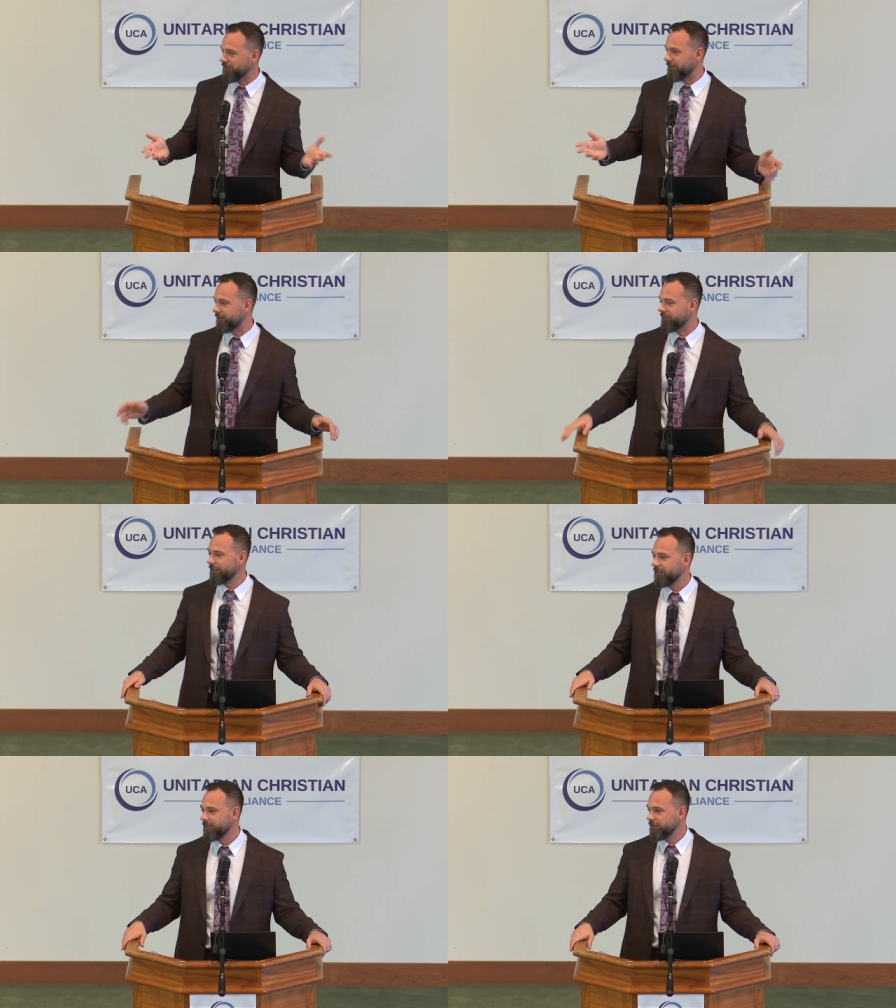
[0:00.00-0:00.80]
going to
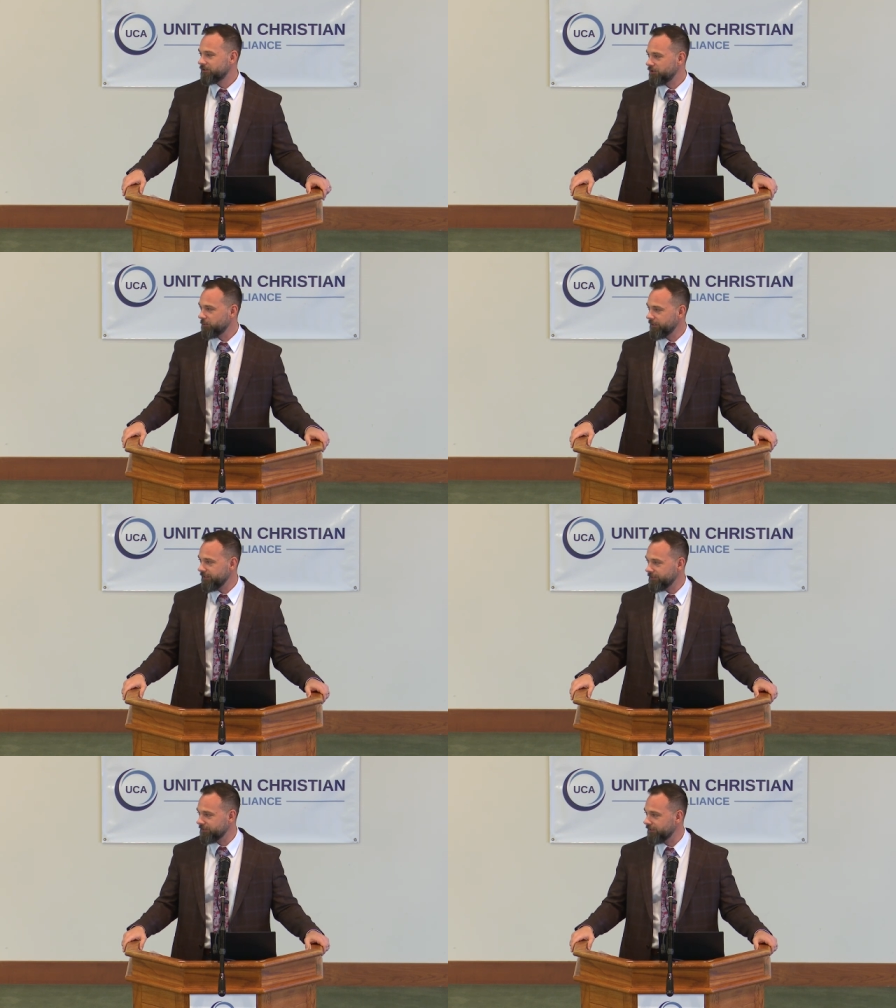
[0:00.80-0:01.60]
stew in
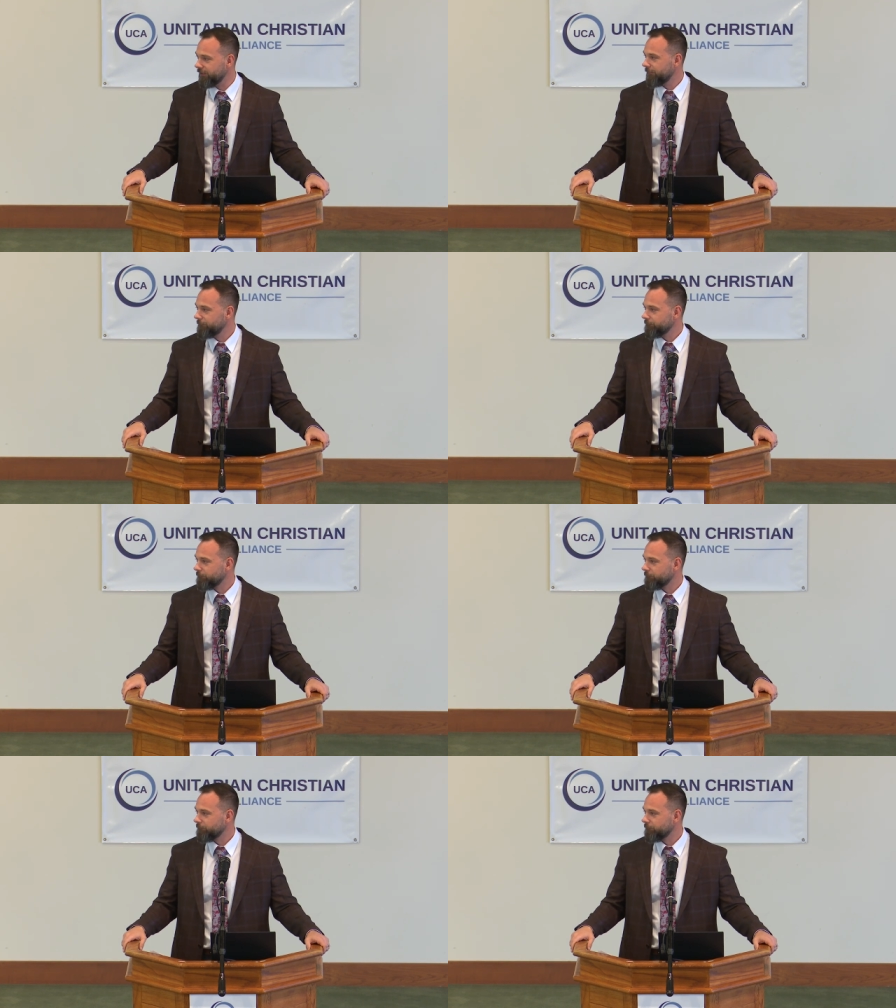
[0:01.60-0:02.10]
this? Right.